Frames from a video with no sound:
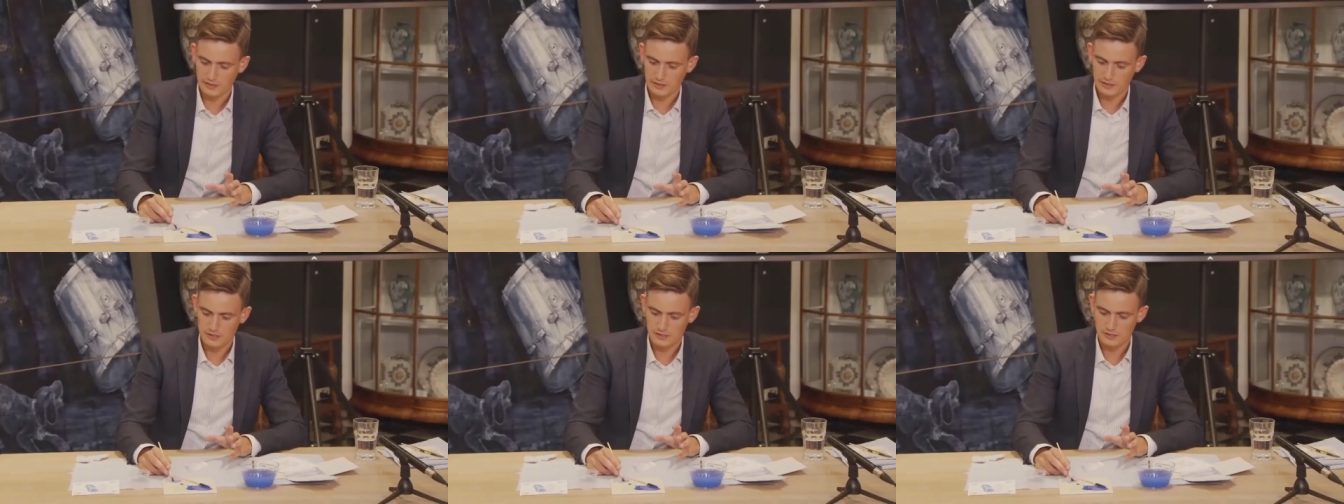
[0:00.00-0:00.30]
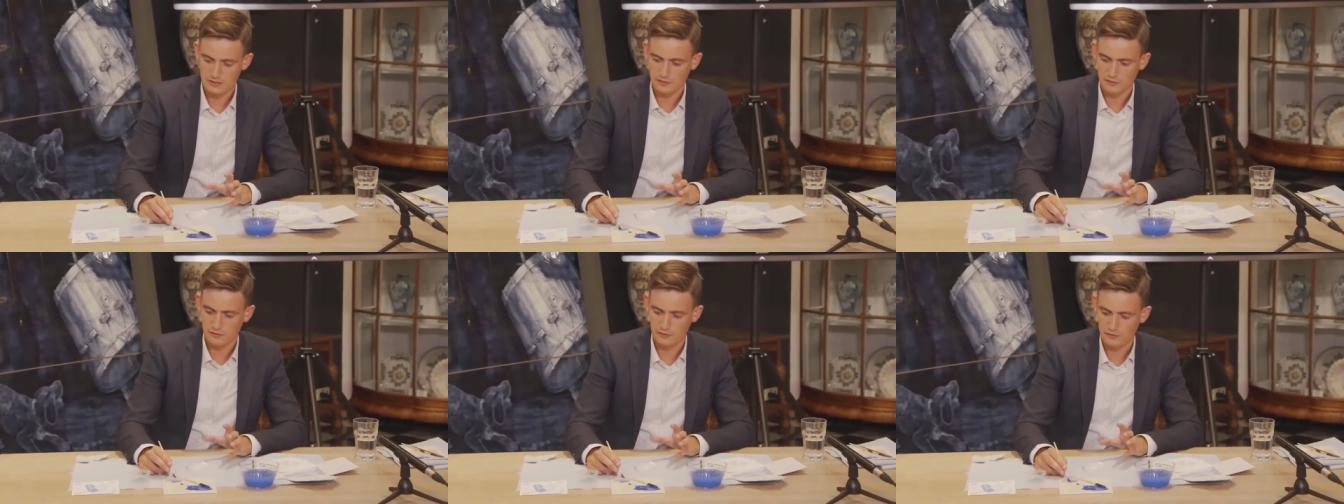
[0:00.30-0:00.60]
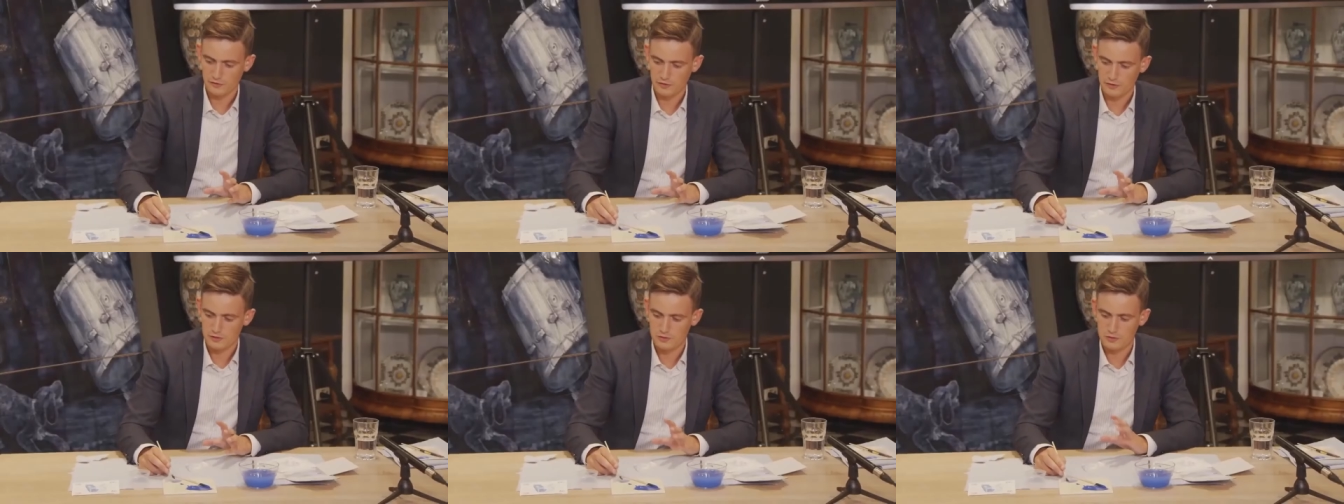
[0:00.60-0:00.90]
is
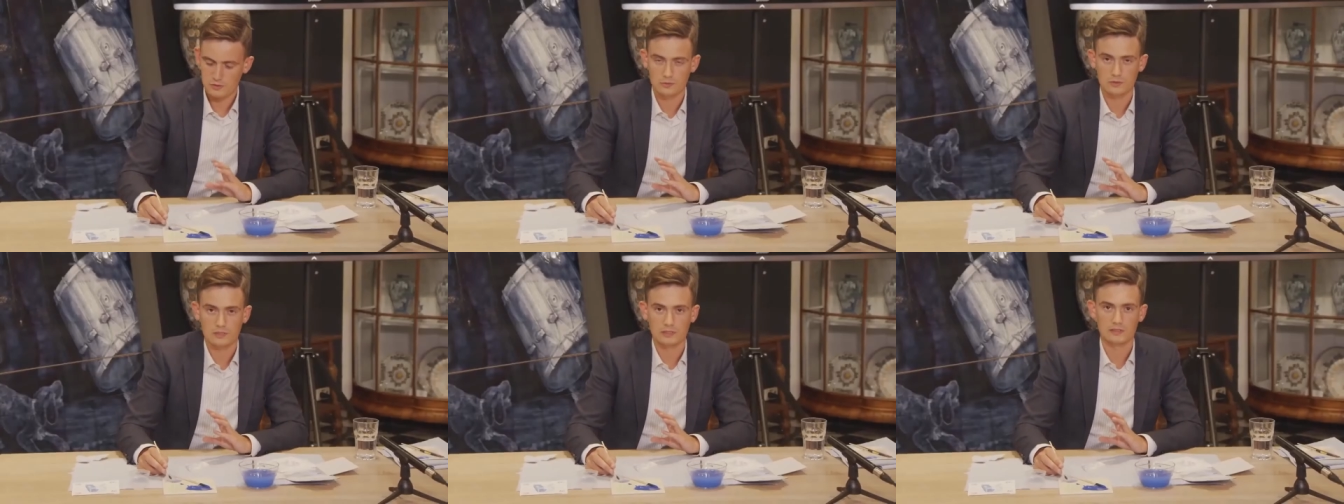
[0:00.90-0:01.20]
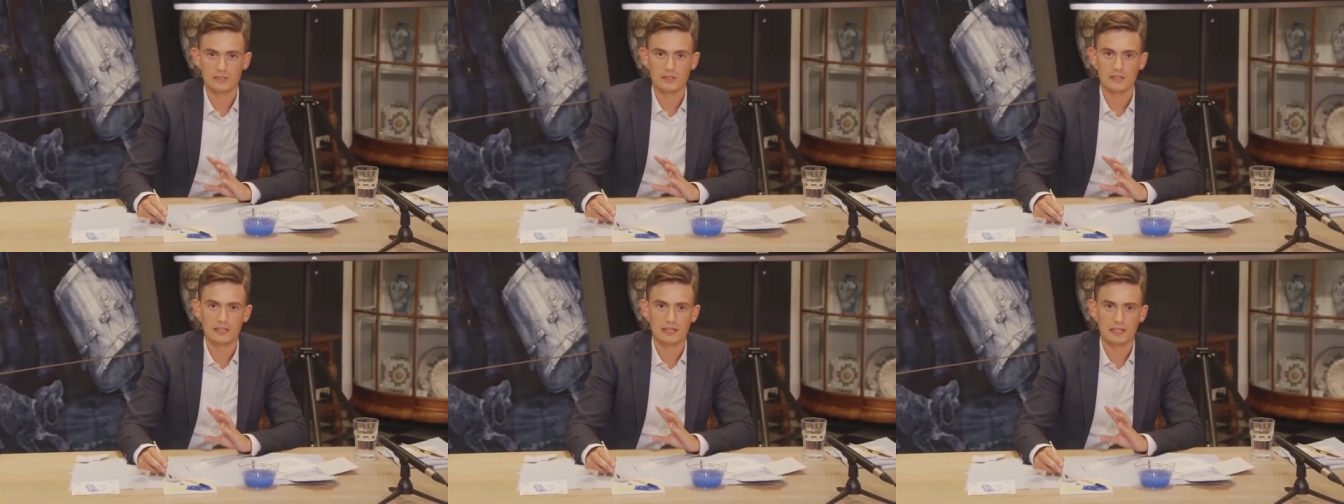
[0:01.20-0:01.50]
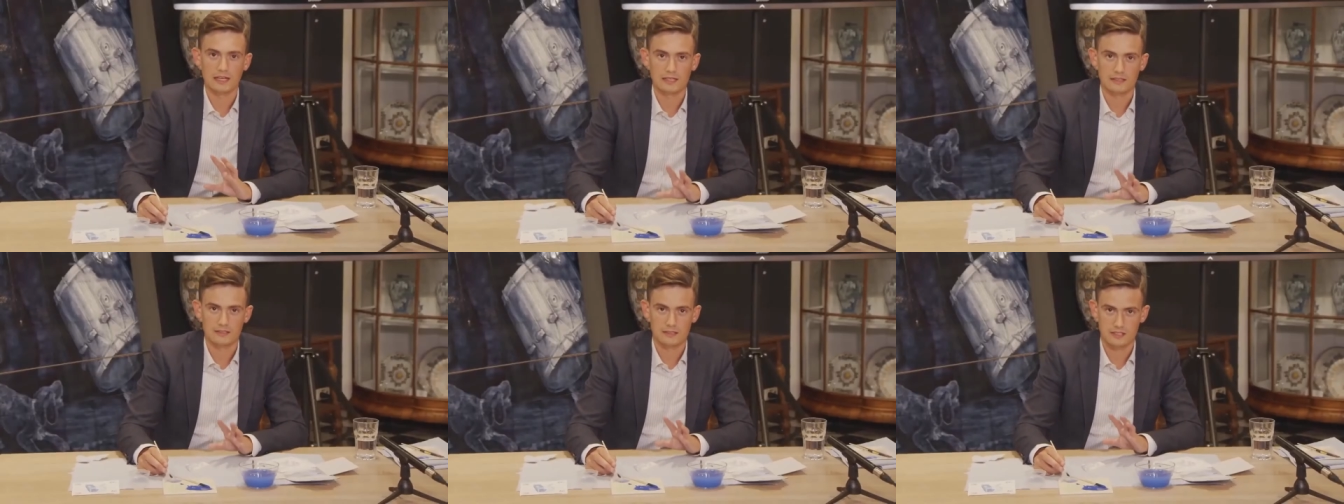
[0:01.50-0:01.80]
first do all the
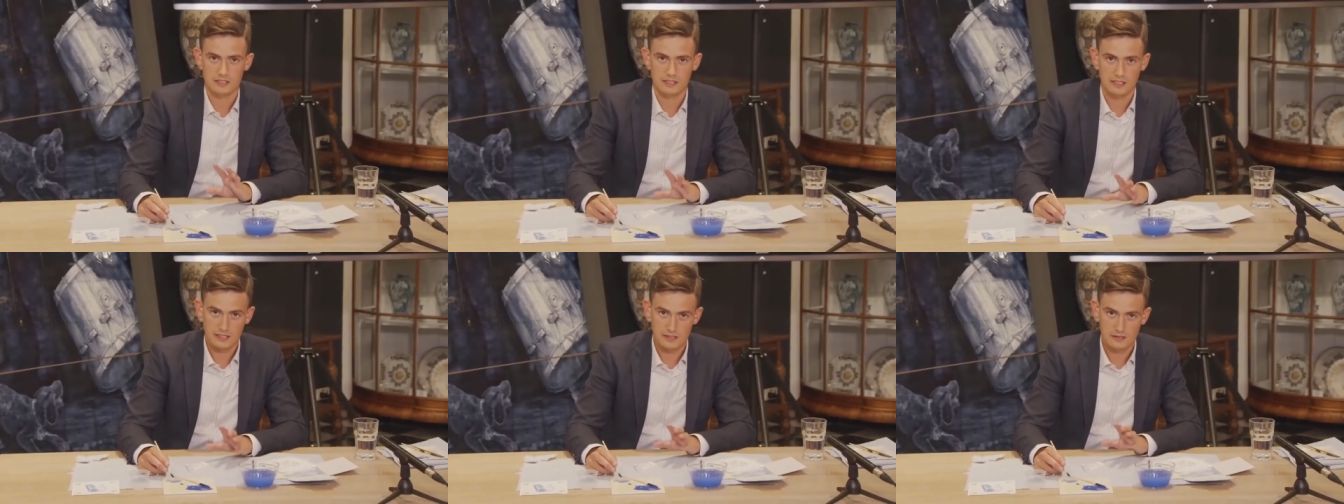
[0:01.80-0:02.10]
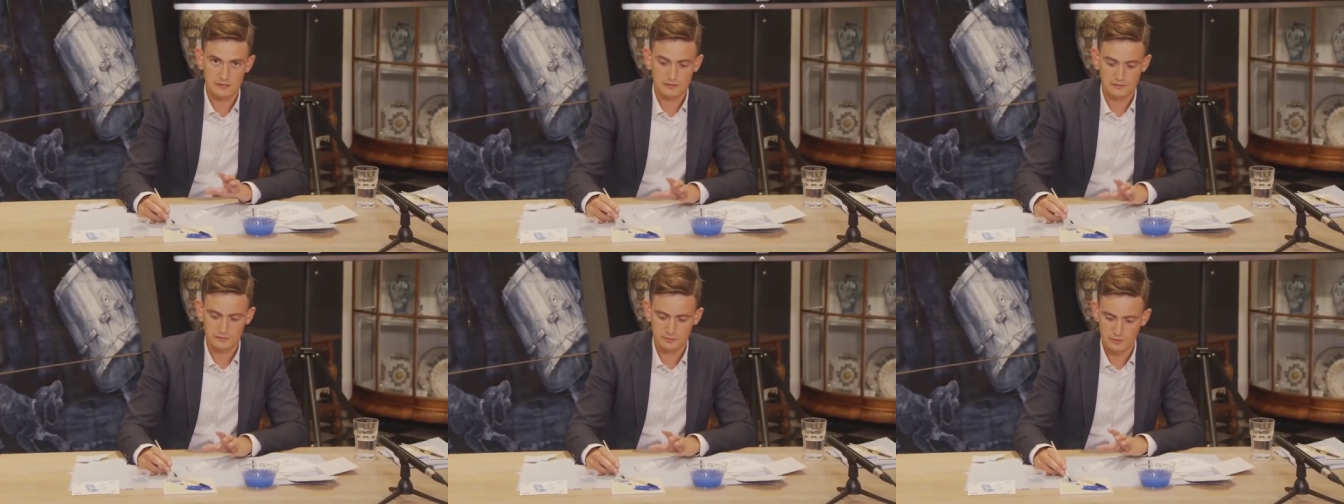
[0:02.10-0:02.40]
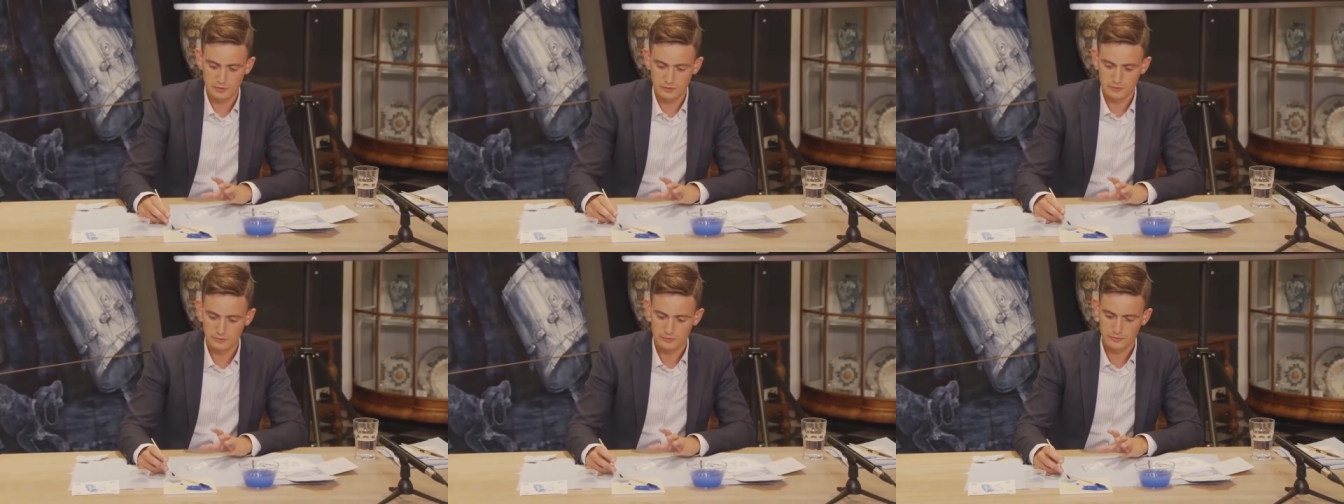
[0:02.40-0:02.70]
light shades of
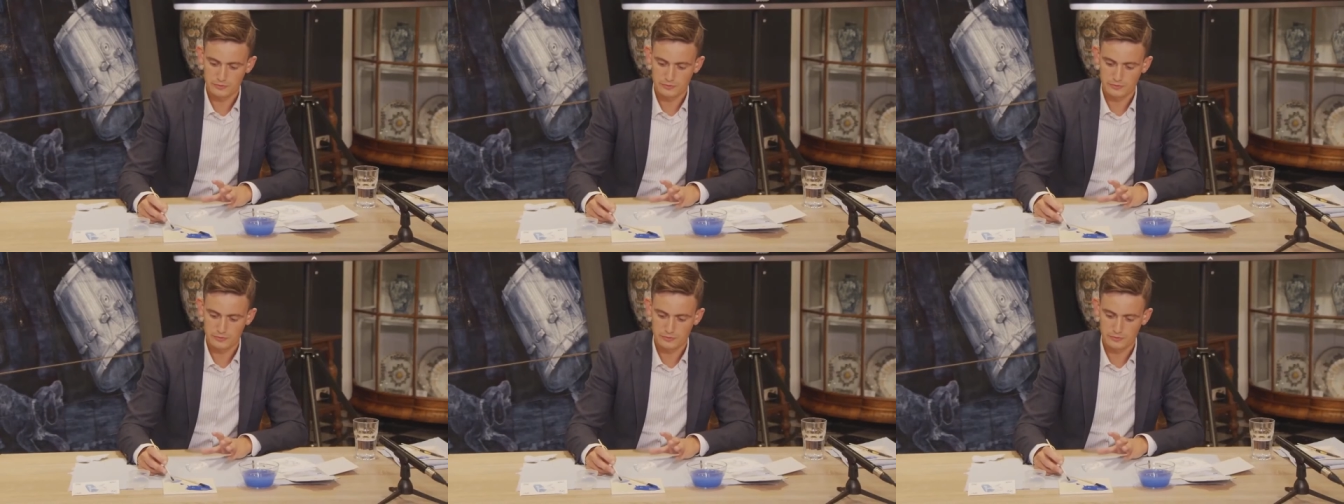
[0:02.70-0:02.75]
blue.